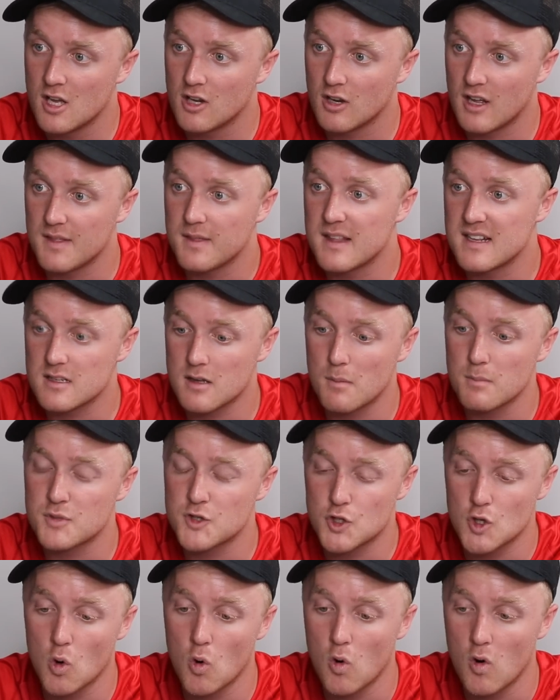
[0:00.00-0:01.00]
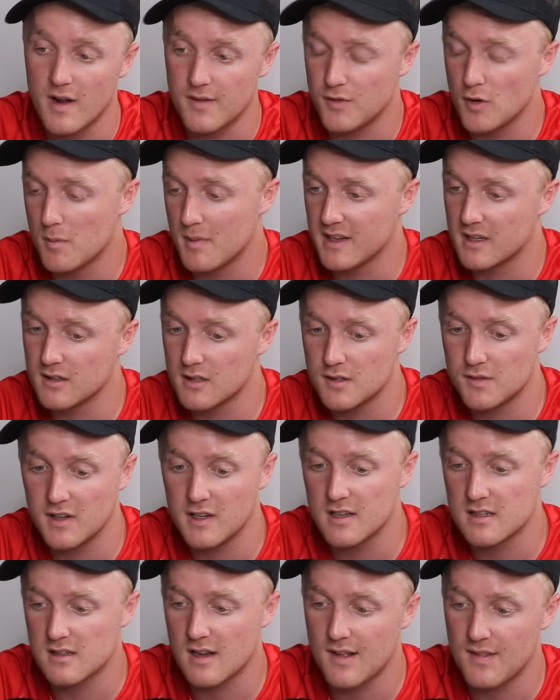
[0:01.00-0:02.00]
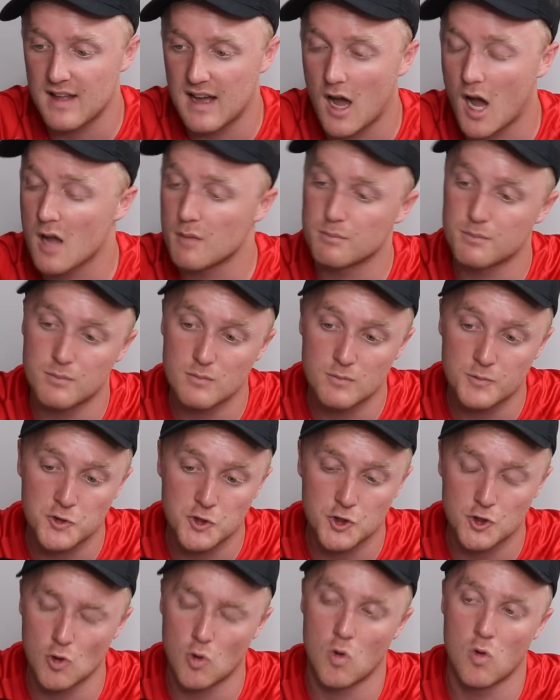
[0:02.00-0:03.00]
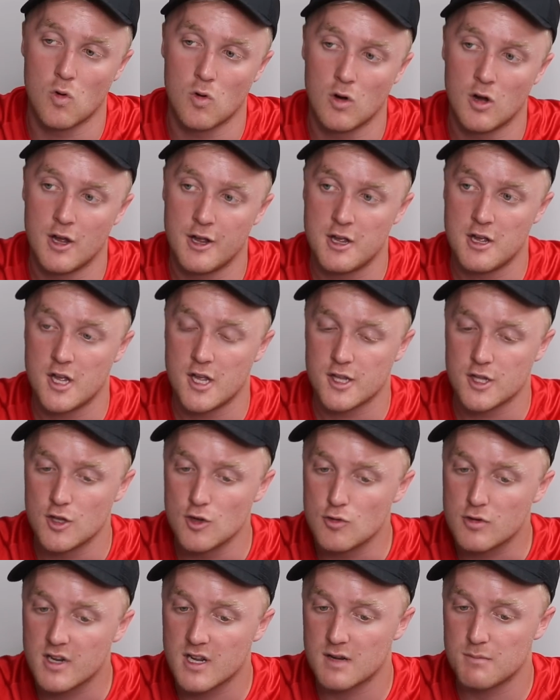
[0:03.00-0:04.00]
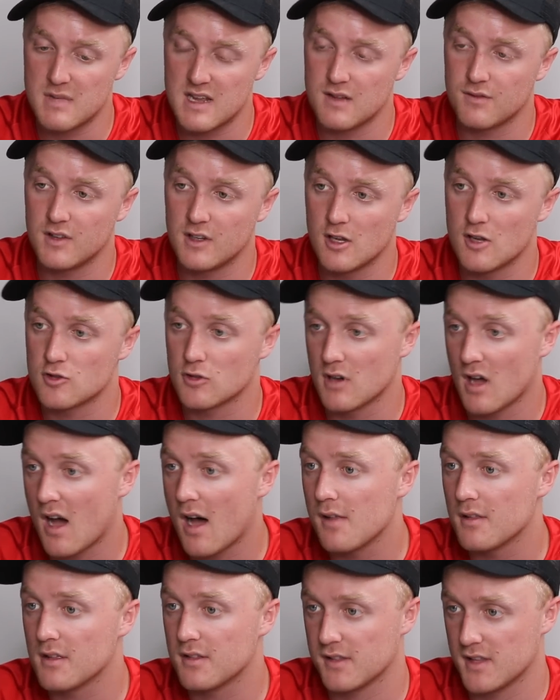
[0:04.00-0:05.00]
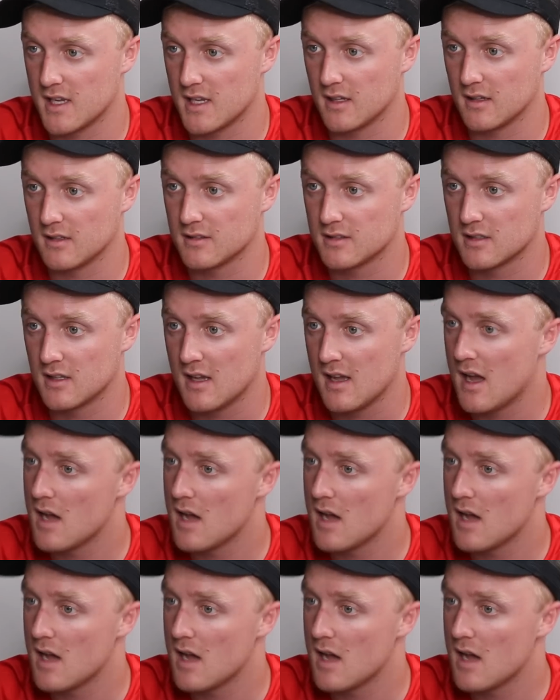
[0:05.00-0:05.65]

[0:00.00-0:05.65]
like, I'm sure if you're making those videos like that, I'm sure you can make videos on other things,